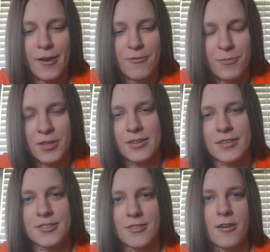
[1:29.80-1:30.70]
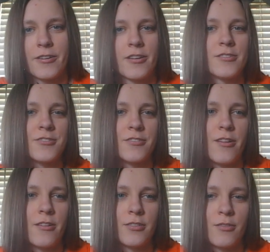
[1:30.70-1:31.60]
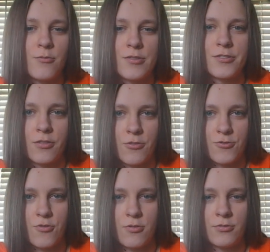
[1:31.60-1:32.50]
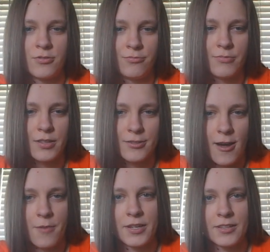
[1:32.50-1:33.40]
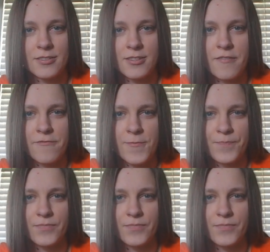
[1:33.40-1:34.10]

Reptilians, Narcons, and all the ones that control and dominate and stuff,